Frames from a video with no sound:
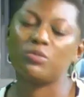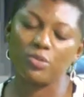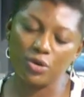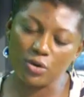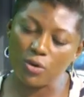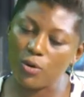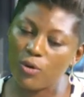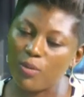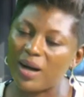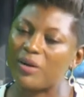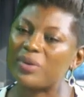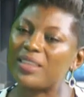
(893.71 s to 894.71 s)
bring home,
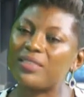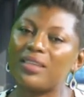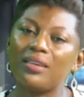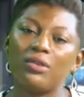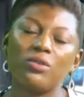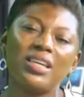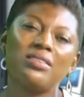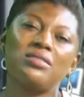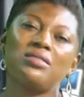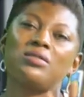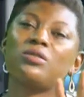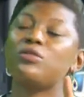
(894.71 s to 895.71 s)
and we think, okay, it's
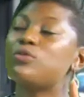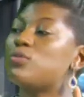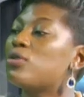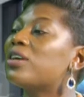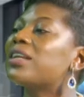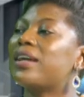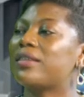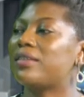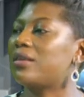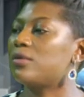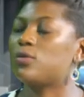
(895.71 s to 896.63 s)
just going to work like that.